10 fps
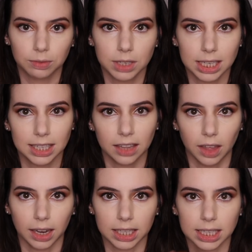To set
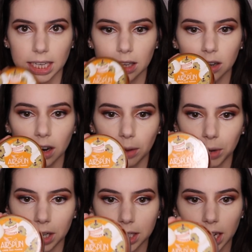that concealer, I'm
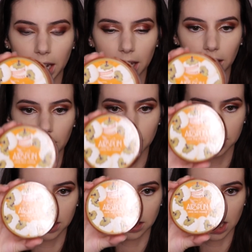going to take,
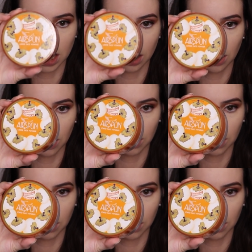this is the